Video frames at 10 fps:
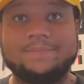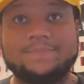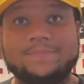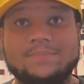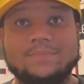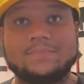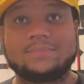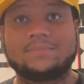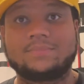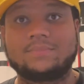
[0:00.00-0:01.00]

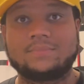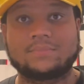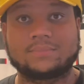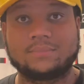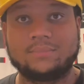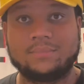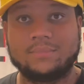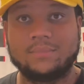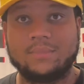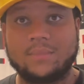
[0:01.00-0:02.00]

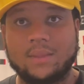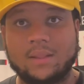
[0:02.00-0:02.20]
Nobody speaks.